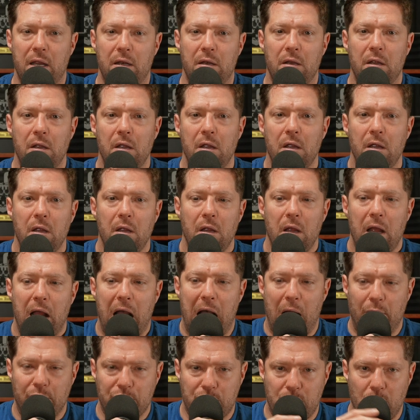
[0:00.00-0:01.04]
And
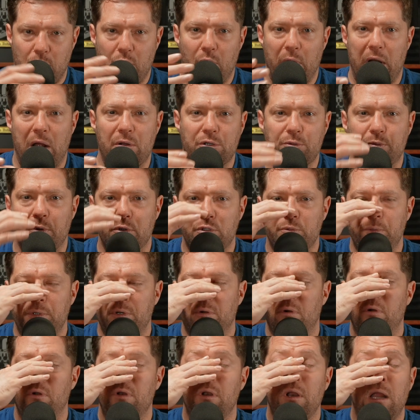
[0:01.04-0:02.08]
I was doing what I was supposed to be
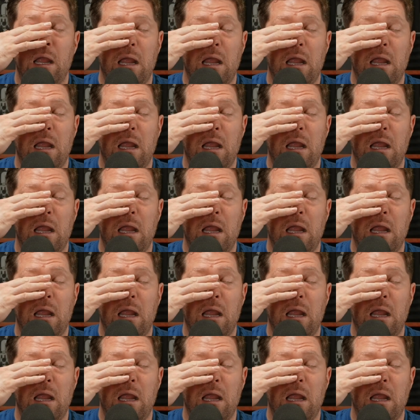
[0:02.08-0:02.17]
doing.